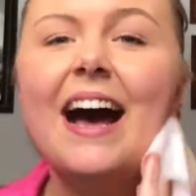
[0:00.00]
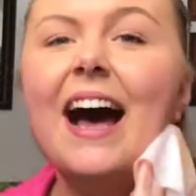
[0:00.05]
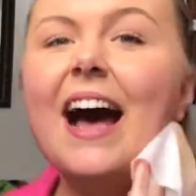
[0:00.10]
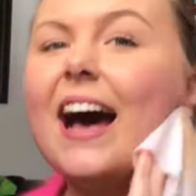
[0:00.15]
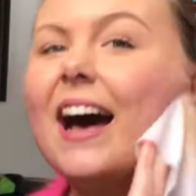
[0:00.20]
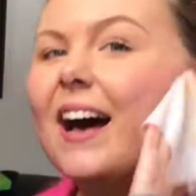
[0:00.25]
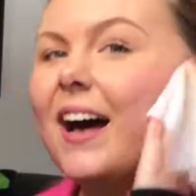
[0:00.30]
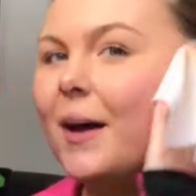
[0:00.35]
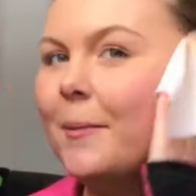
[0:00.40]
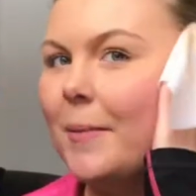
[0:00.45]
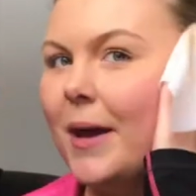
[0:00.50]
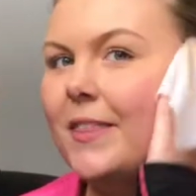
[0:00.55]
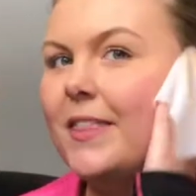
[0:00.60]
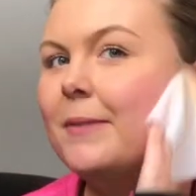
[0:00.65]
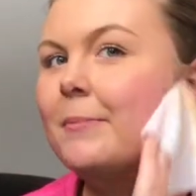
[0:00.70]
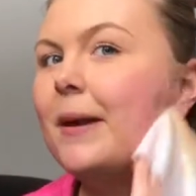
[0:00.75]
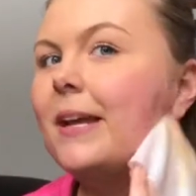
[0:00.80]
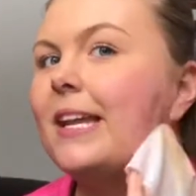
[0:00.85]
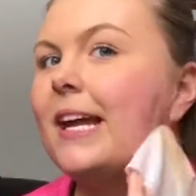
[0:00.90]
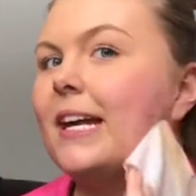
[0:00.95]
I
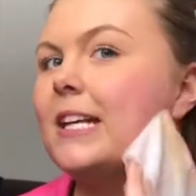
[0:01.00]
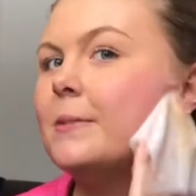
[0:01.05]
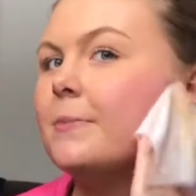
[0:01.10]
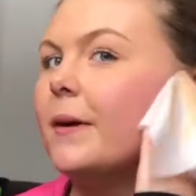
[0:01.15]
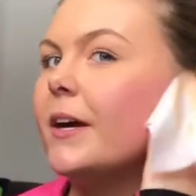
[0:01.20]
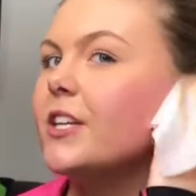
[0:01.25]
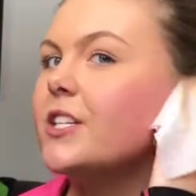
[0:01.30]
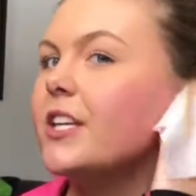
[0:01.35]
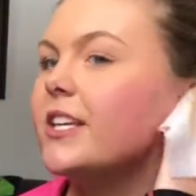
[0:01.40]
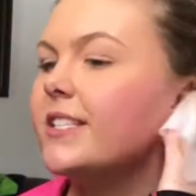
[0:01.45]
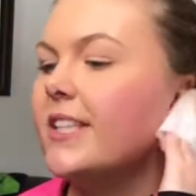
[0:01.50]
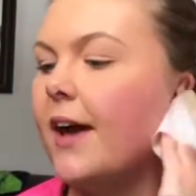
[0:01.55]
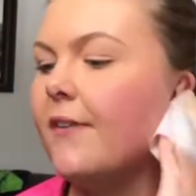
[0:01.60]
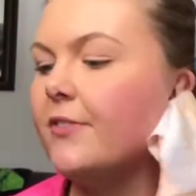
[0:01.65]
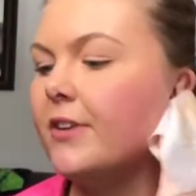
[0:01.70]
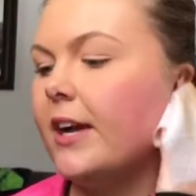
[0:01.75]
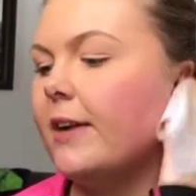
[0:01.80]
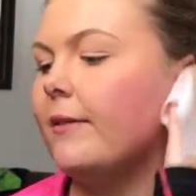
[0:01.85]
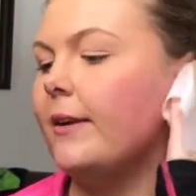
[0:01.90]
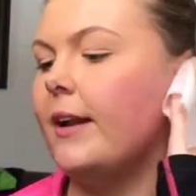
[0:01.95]
think my next purchase,
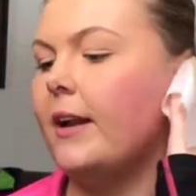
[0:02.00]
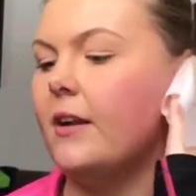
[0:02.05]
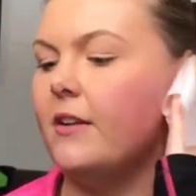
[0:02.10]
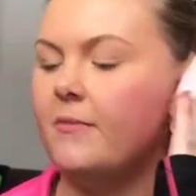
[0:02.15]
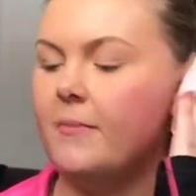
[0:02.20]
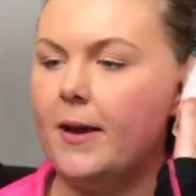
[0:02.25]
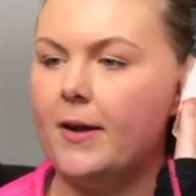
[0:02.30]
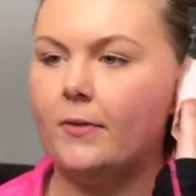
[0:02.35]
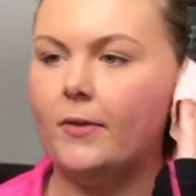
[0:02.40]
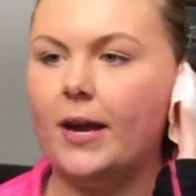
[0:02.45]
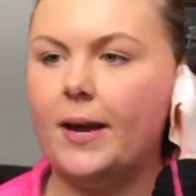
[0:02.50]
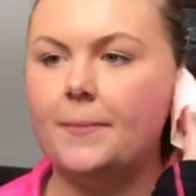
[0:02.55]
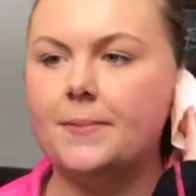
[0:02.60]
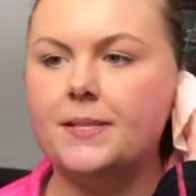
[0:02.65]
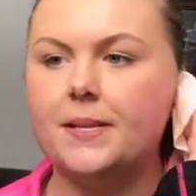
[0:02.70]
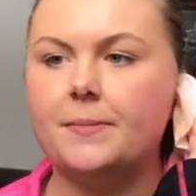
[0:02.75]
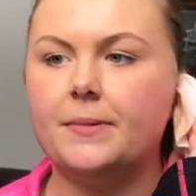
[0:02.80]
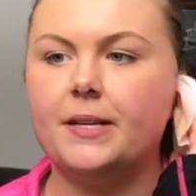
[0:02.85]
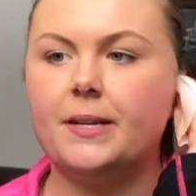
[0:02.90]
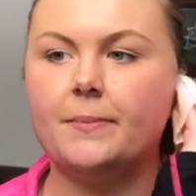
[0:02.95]
after I run out of my
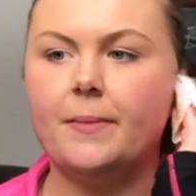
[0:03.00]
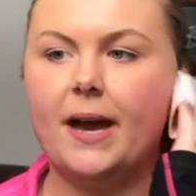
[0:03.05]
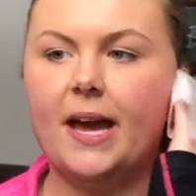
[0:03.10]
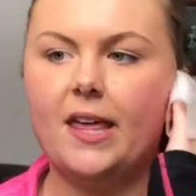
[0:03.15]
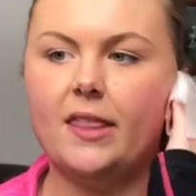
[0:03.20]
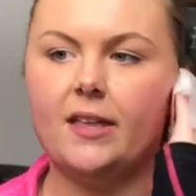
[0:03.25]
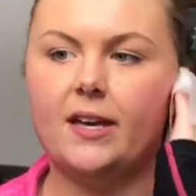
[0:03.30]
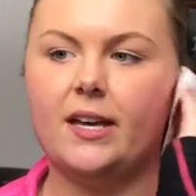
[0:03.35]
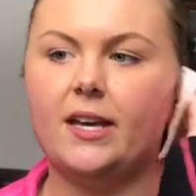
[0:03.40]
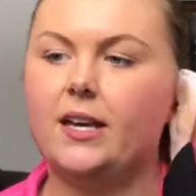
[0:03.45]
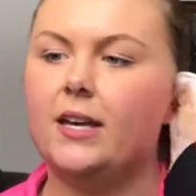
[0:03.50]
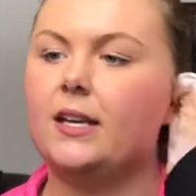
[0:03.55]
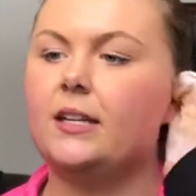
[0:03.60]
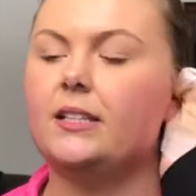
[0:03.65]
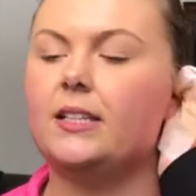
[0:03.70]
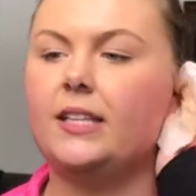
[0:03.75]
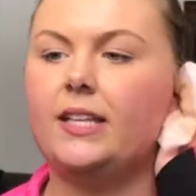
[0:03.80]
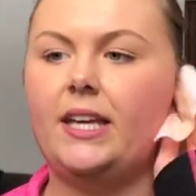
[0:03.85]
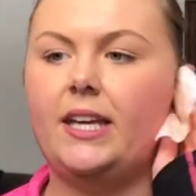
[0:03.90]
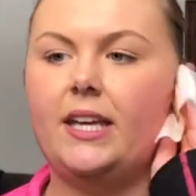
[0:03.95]
wipes, I'm going to buy the
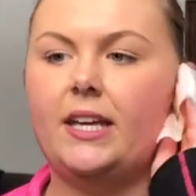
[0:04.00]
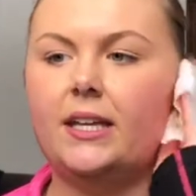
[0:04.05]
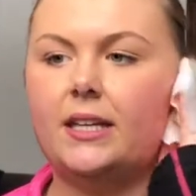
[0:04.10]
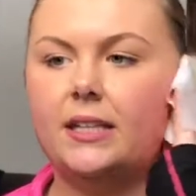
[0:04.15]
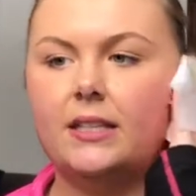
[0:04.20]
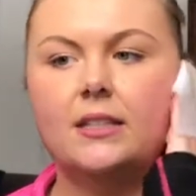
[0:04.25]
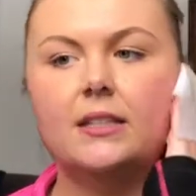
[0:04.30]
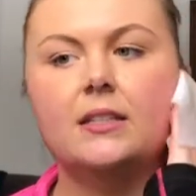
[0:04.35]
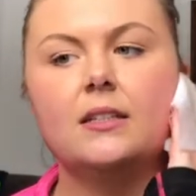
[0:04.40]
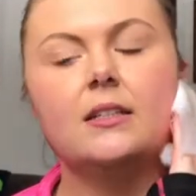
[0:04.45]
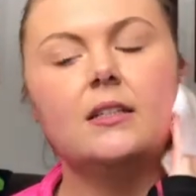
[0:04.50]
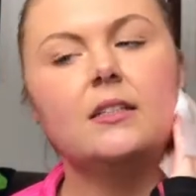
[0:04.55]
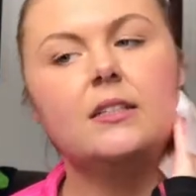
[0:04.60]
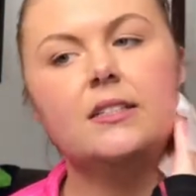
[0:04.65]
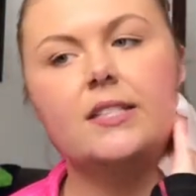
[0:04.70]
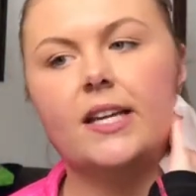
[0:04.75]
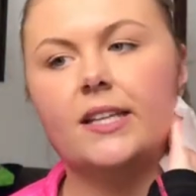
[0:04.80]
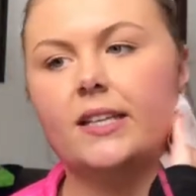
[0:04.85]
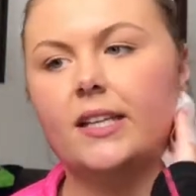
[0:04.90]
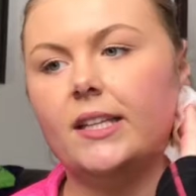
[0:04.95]
Clinique
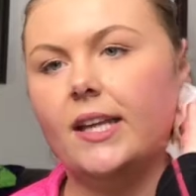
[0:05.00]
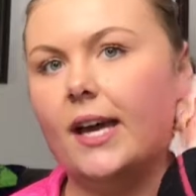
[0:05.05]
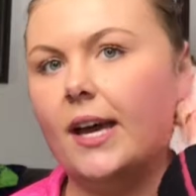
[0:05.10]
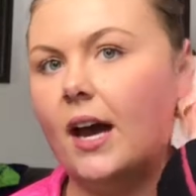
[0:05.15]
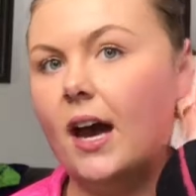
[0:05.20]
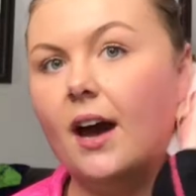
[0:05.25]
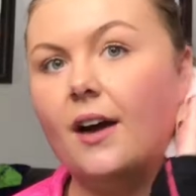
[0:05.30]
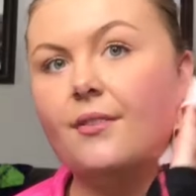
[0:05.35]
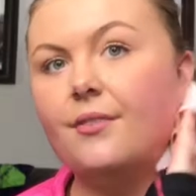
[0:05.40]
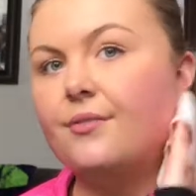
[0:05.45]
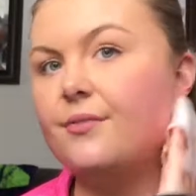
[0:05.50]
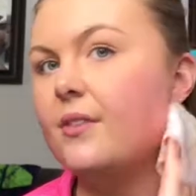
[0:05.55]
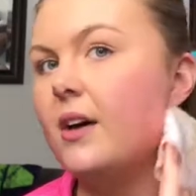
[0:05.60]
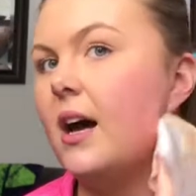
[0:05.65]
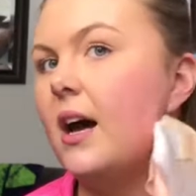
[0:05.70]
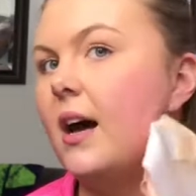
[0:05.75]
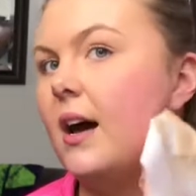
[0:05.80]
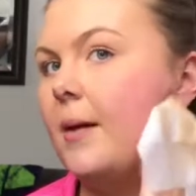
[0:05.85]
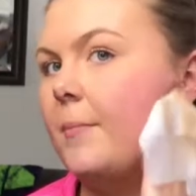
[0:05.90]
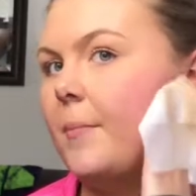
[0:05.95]
Take the Day Off.
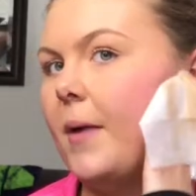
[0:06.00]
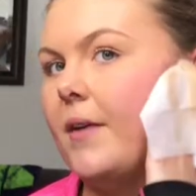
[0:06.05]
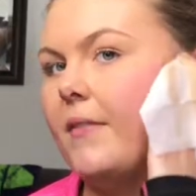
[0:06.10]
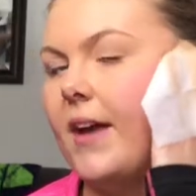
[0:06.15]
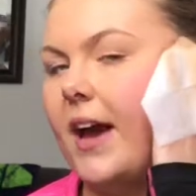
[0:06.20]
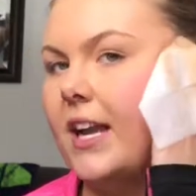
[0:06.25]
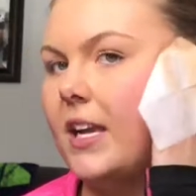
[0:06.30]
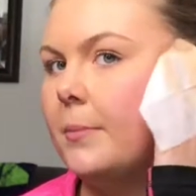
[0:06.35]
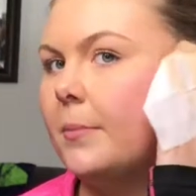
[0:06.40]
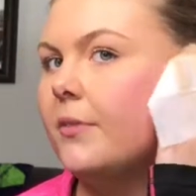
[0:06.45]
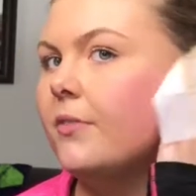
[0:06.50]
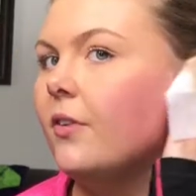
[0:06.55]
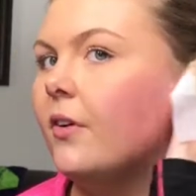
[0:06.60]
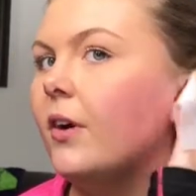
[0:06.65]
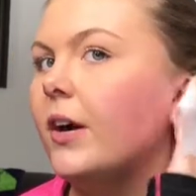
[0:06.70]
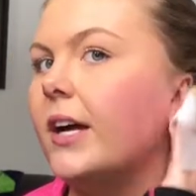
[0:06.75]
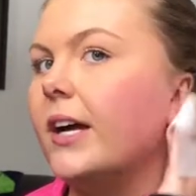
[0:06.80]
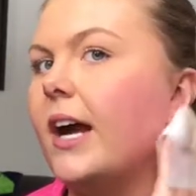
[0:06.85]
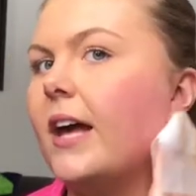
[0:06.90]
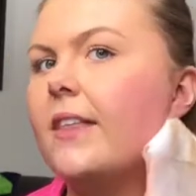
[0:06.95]
I've had it
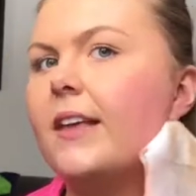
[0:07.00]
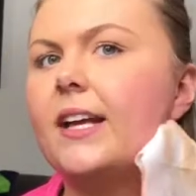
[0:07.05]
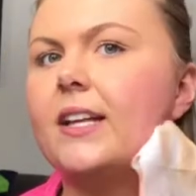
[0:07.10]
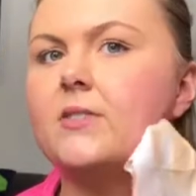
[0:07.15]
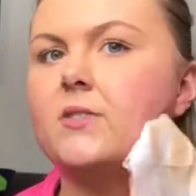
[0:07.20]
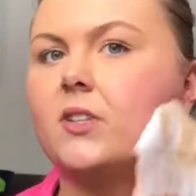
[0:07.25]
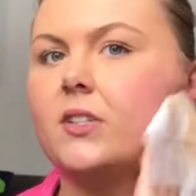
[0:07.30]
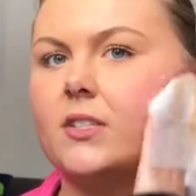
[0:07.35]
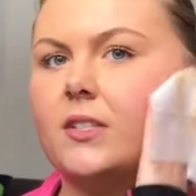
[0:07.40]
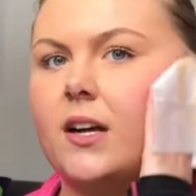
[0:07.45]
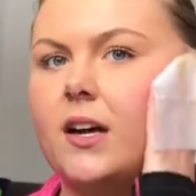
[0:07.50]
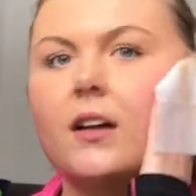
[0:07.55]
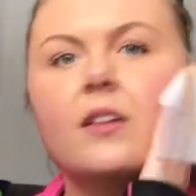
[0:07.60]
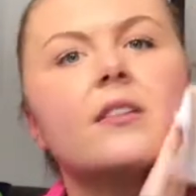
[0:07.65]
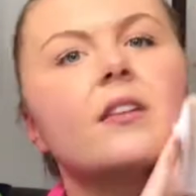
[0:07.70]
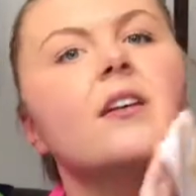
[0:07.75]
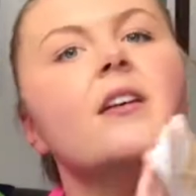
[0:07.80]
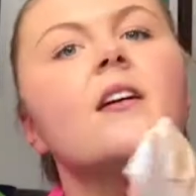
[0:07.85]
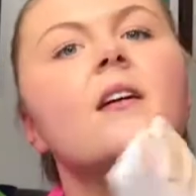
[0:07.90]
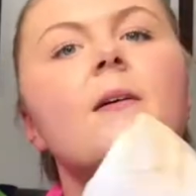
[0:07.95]
before. I think that's what it's called.